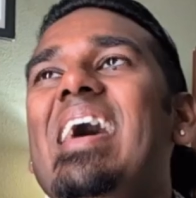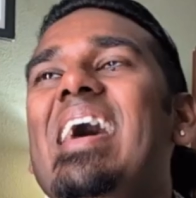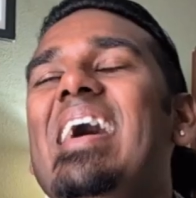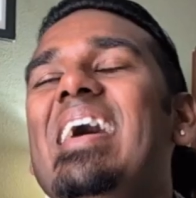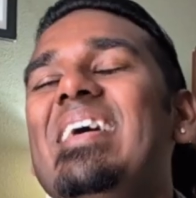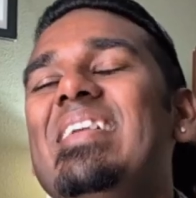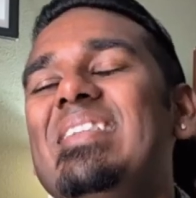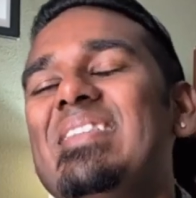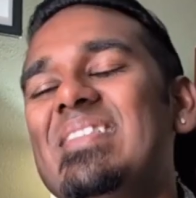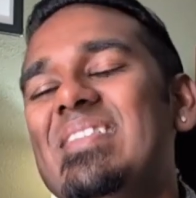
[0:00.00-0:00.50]

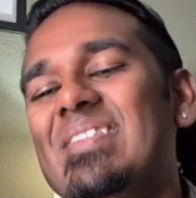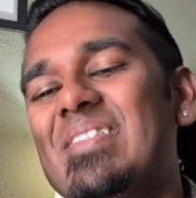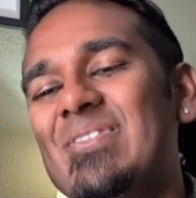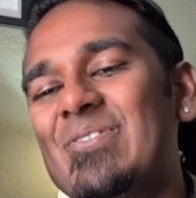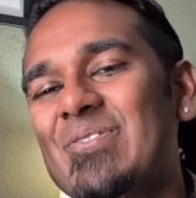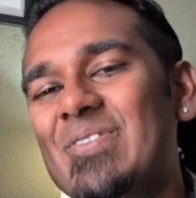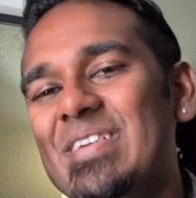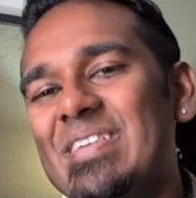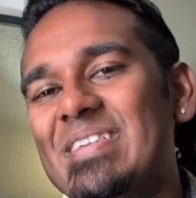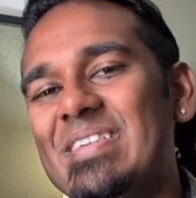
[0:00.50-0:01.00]
And the
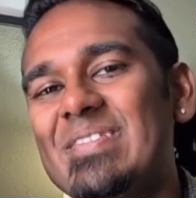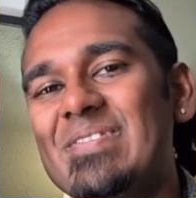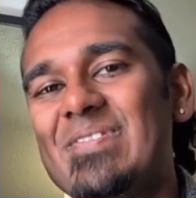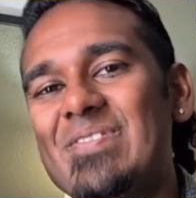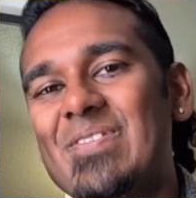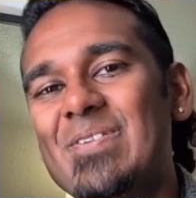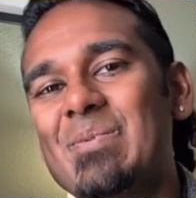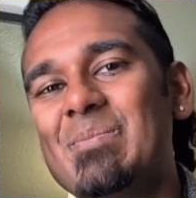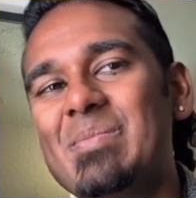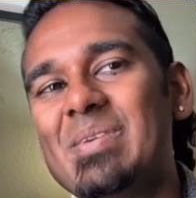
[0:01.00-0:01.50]
reason
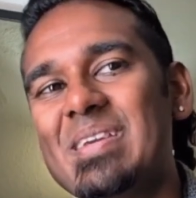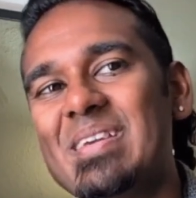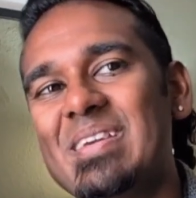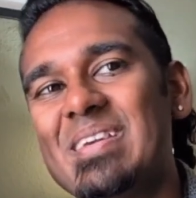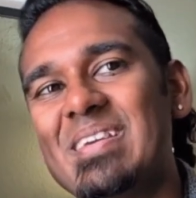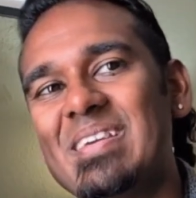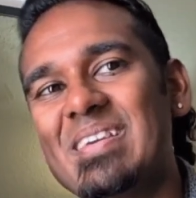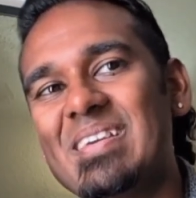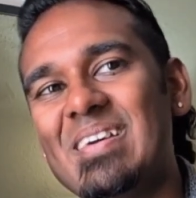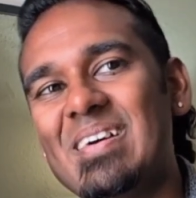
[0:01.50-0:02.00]
for
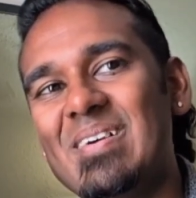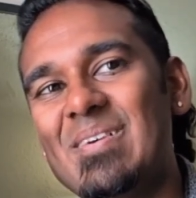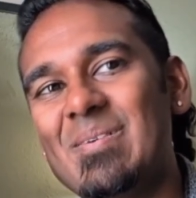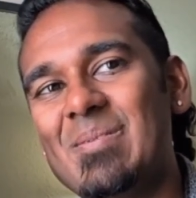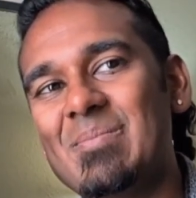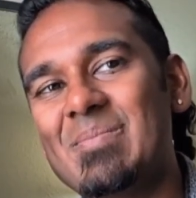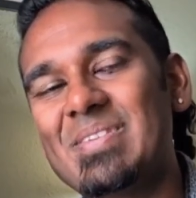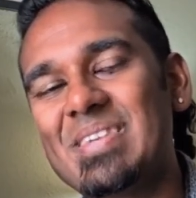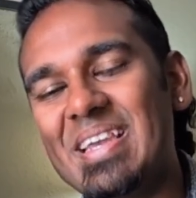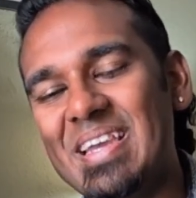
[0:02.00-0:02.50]
me
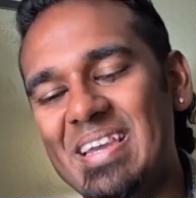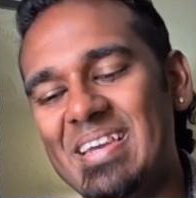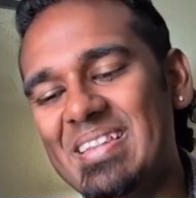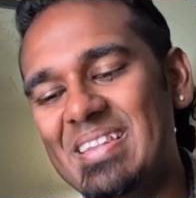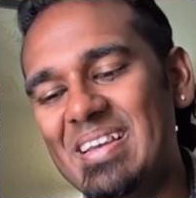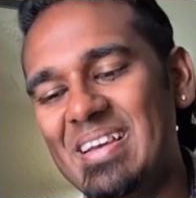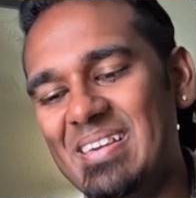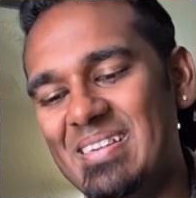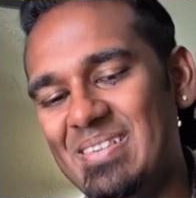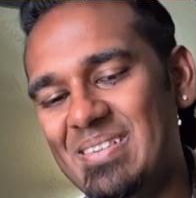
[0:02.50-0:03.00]
saying
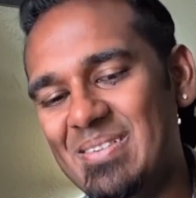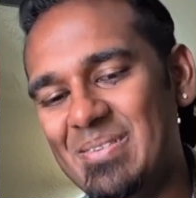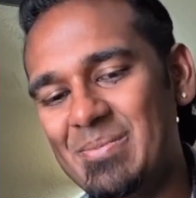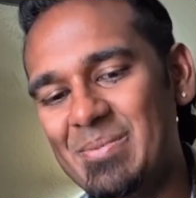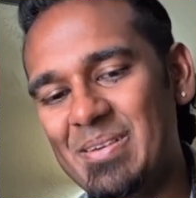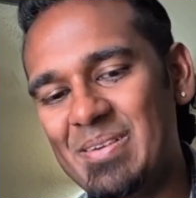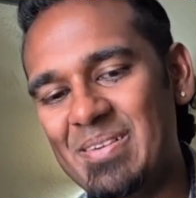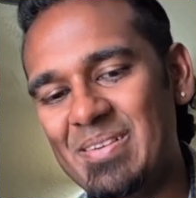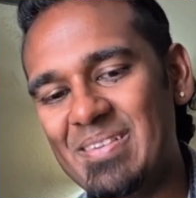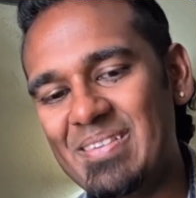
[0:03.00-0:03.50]
that is
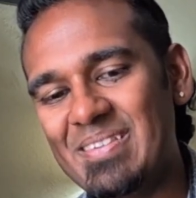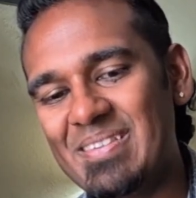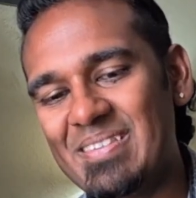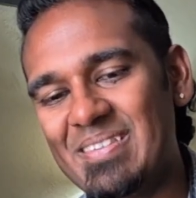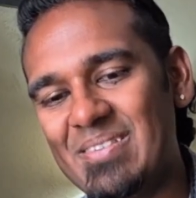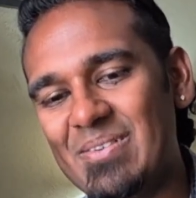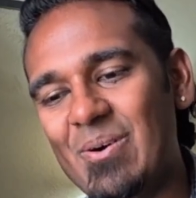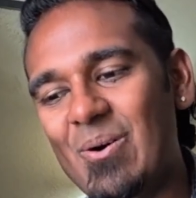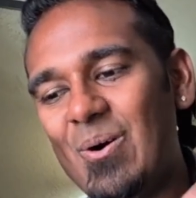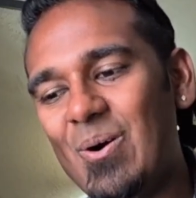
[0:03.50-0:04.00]

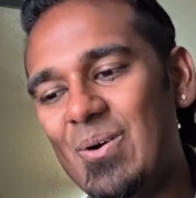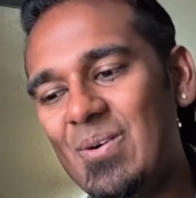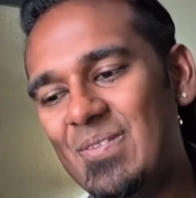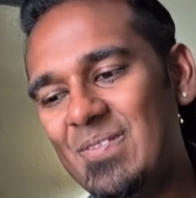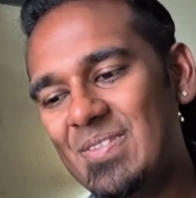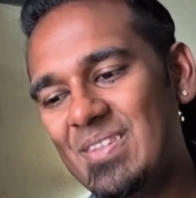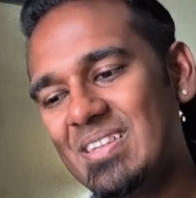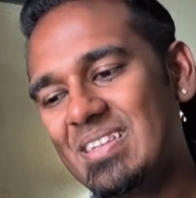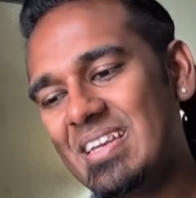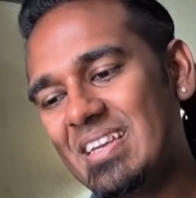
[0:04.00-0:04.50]
because all
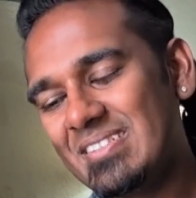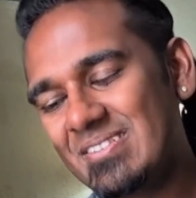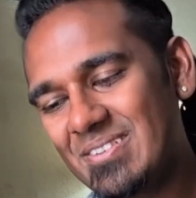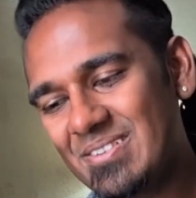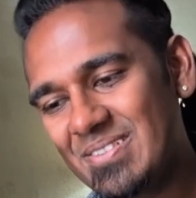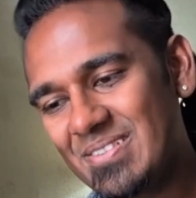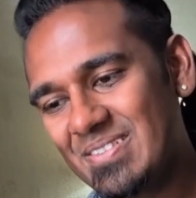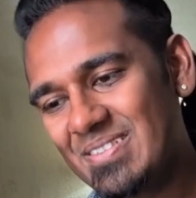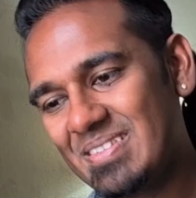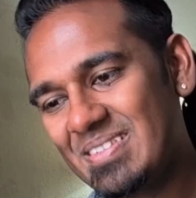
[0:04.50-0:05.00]
of the
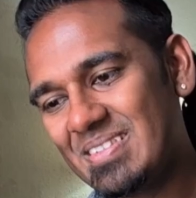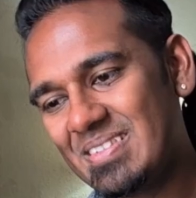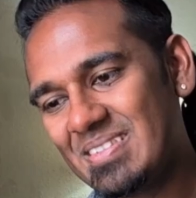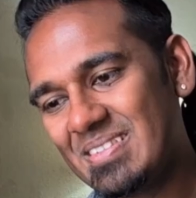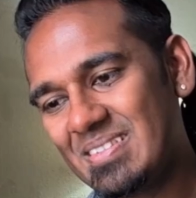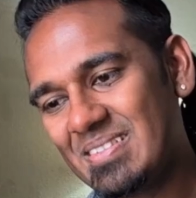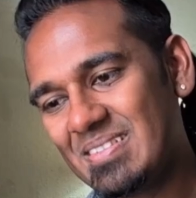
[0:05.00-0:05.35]
natures